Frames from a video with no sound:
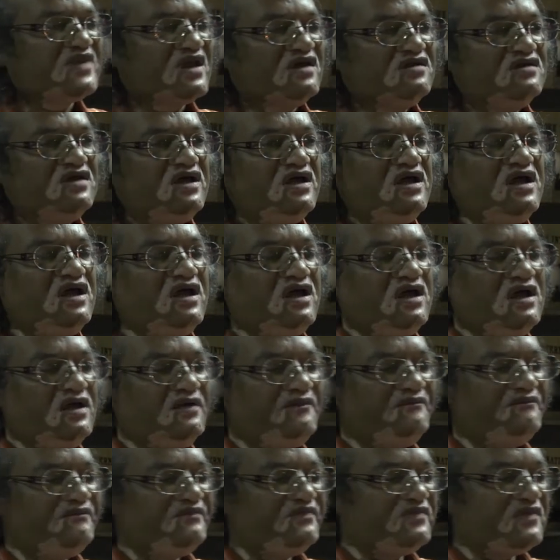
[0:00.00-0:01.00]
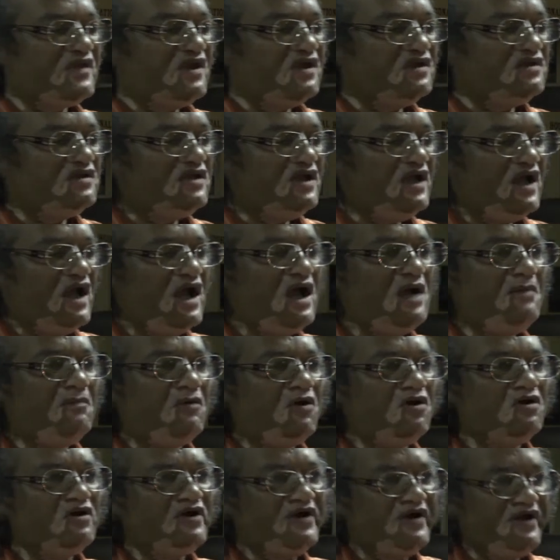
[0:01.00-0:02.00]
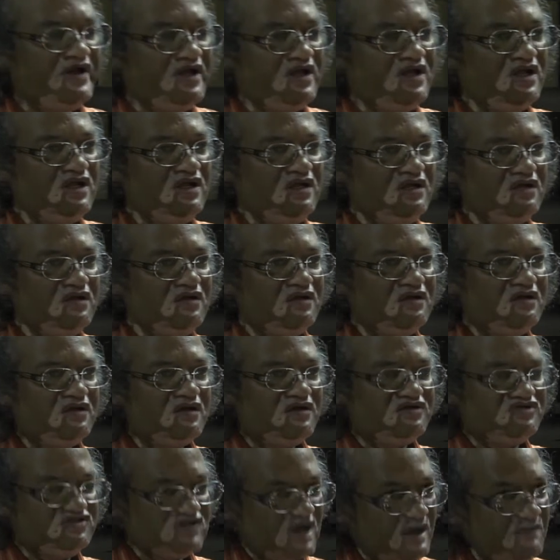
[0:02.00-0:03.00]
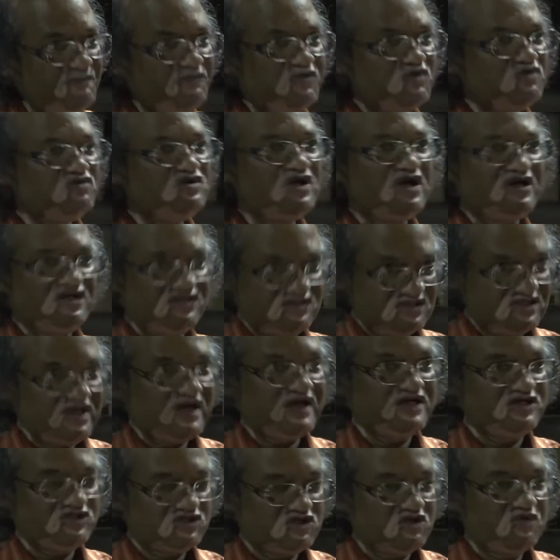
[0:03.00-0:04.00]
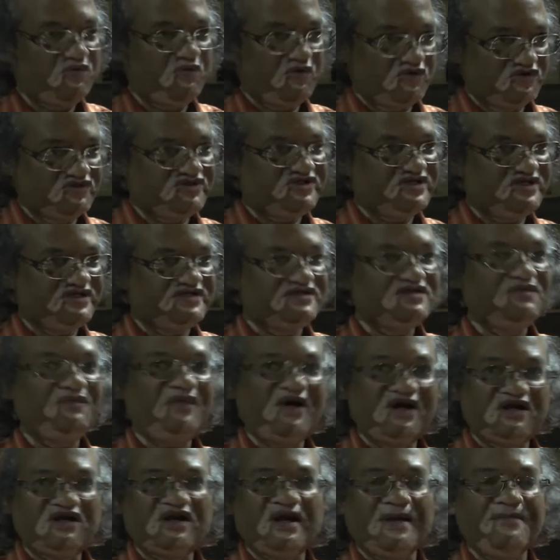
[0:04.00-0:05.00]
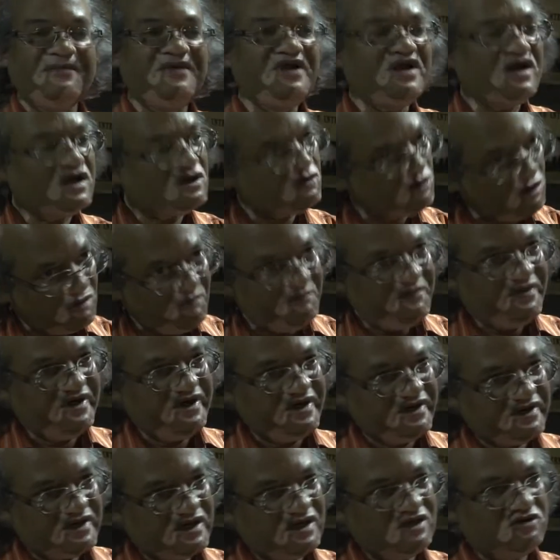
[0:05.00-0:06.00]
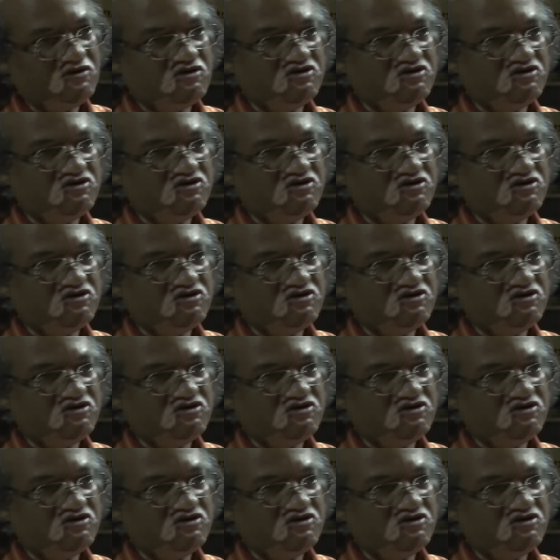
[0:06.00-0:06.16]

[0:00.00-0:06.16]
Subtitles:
they have already jumped to the digitalization process. But American government and